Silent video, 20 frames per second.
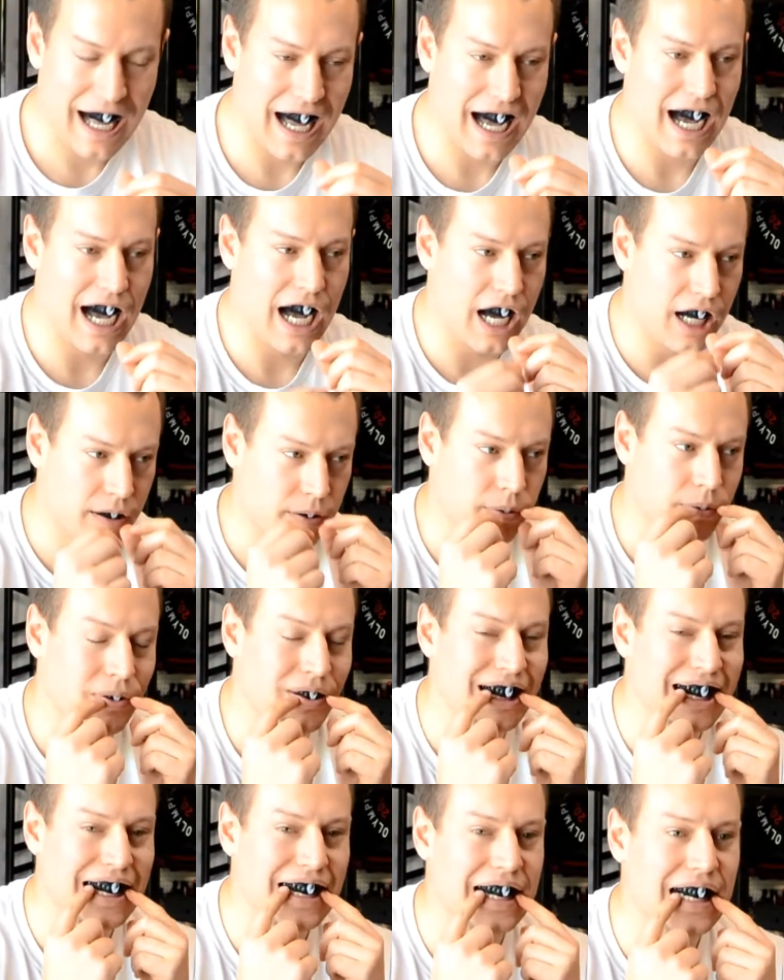I
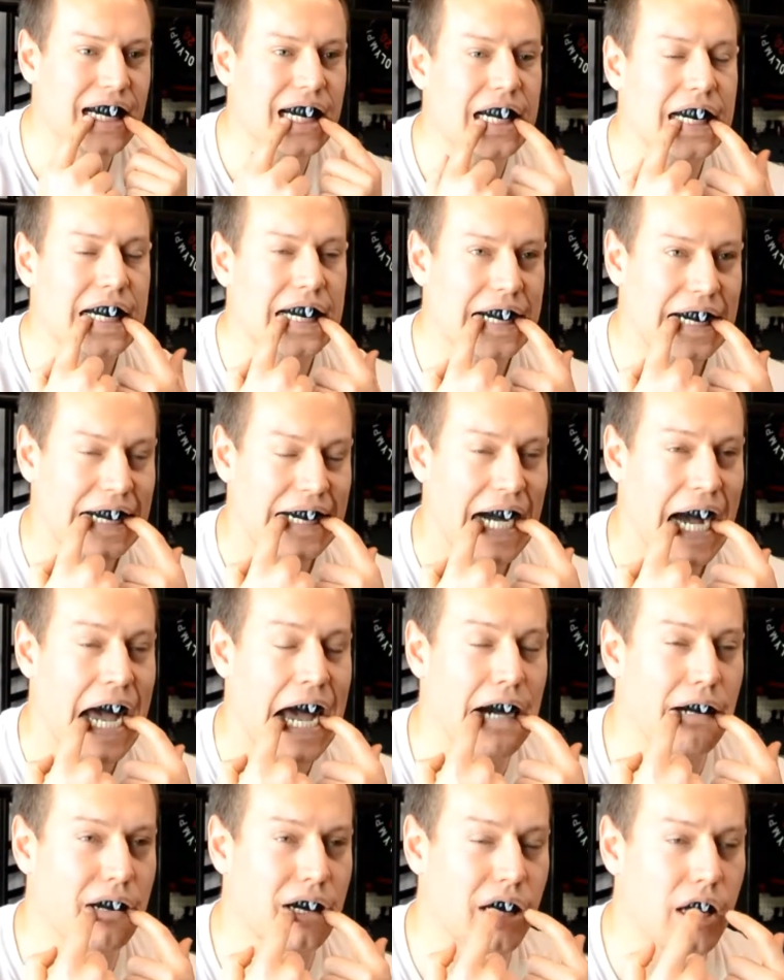
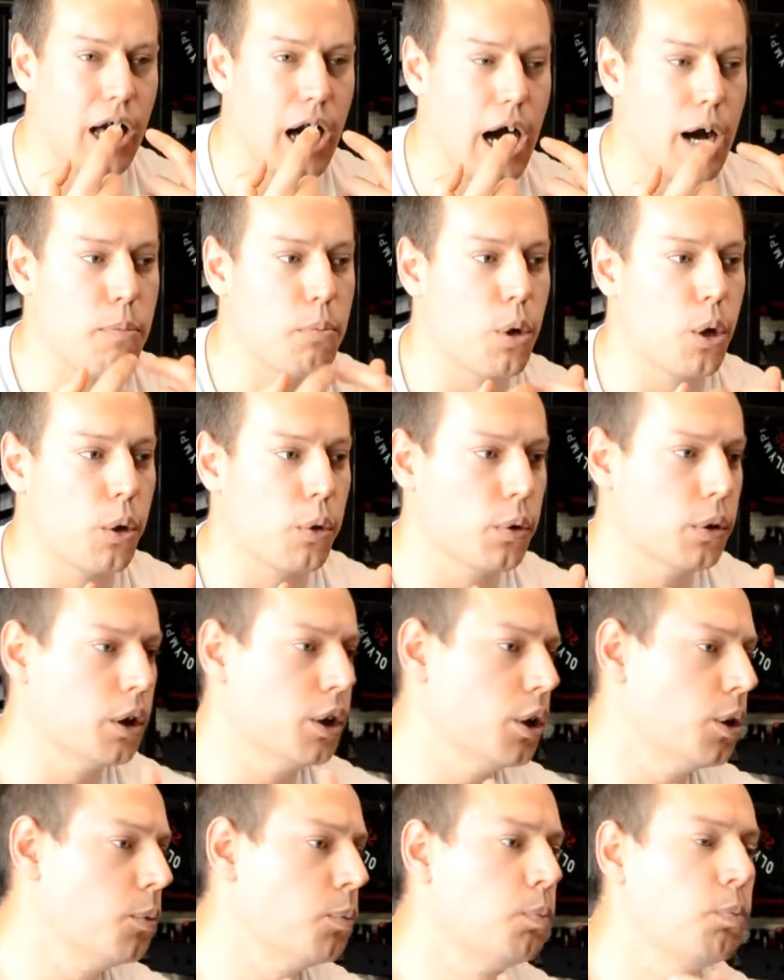have a lot more
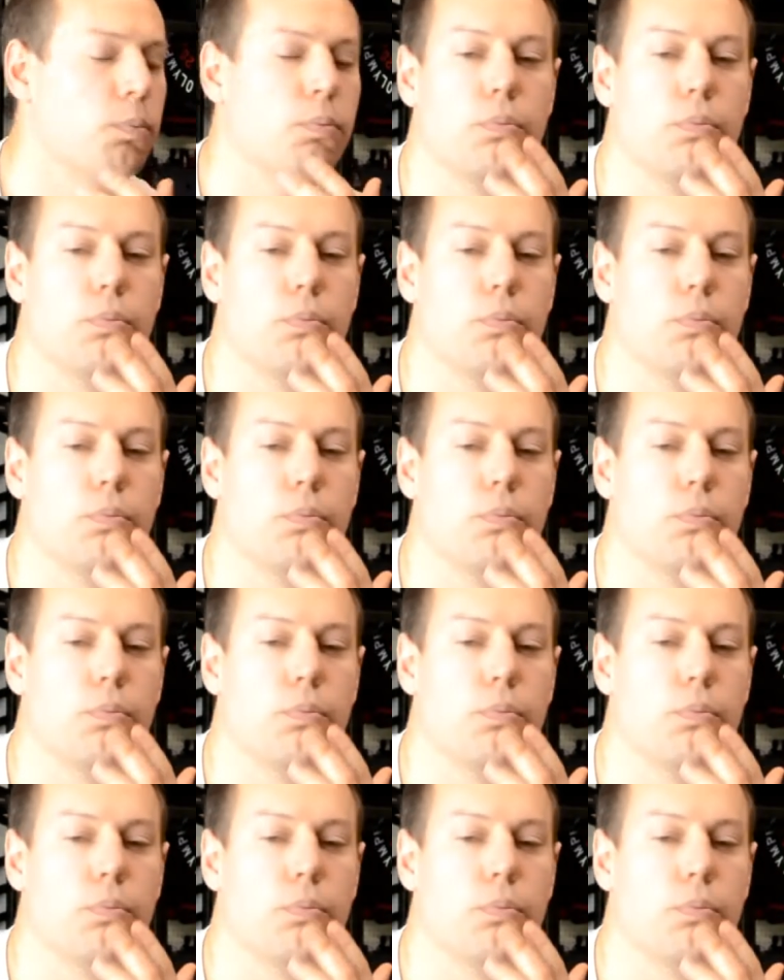room.